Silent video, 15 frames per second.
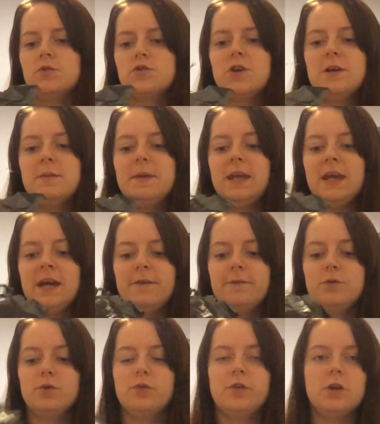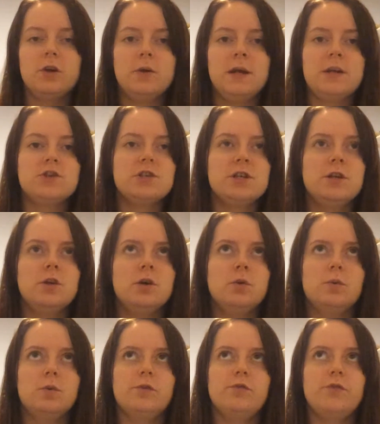Trying to be careful because I don't actually
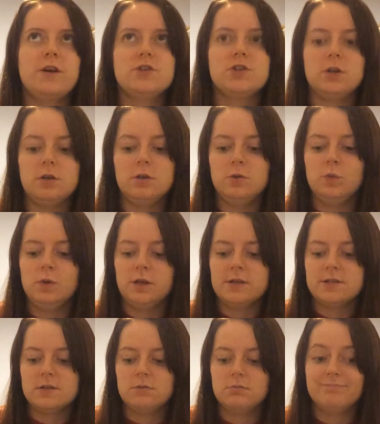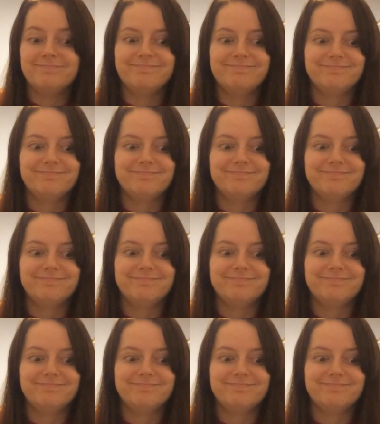know what's fragile and what isn't.